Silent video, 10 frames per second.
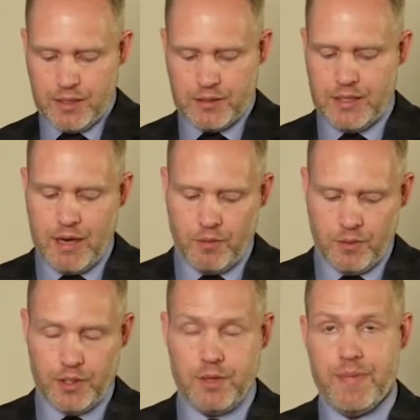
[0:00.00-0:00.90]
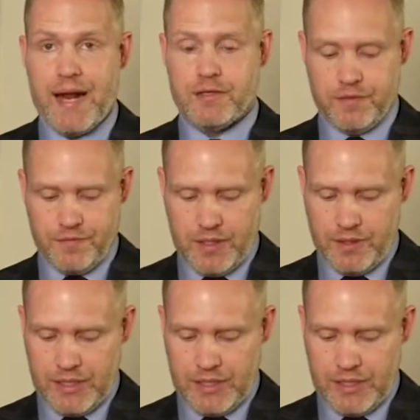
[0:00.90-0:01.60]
So now we're looking back to the front of the